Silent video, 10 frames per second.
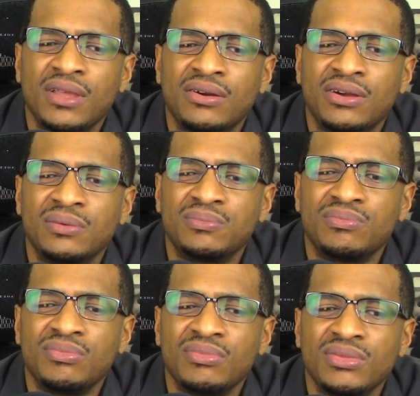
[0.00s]
Okay.
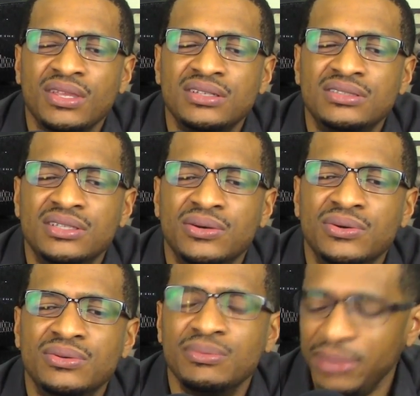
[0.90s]

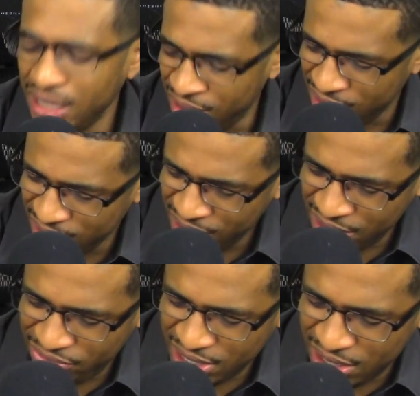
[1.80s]
So, man, yeah,
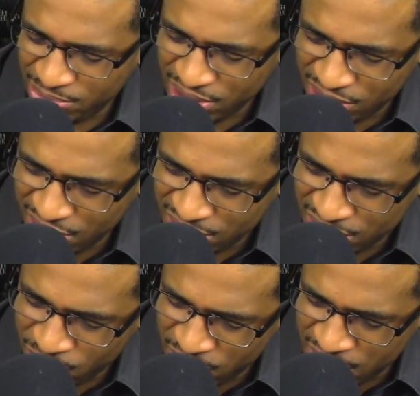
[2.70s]
I forgot about... Okay,
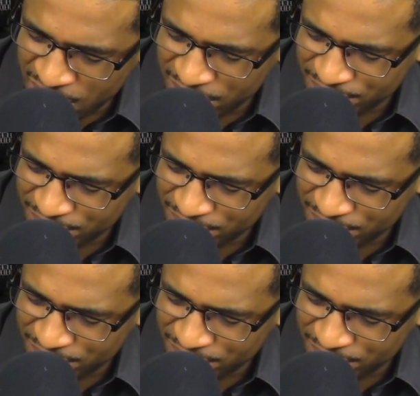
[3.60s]
so we got...